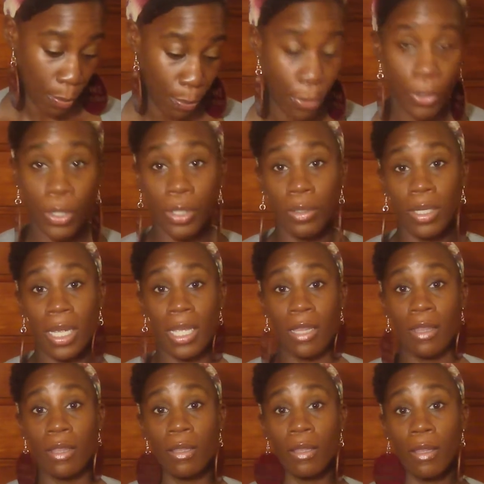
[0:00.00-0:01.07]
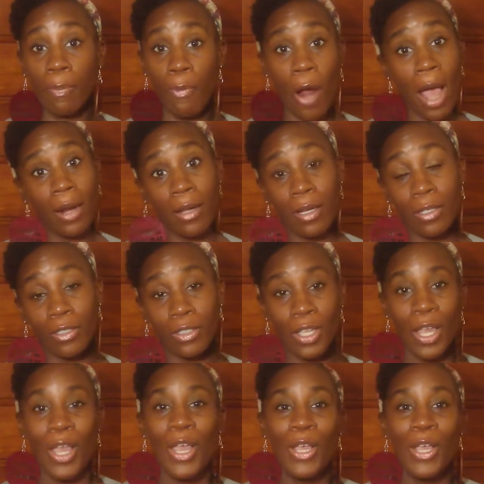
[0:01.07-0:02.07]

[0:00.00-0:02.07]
put in the products.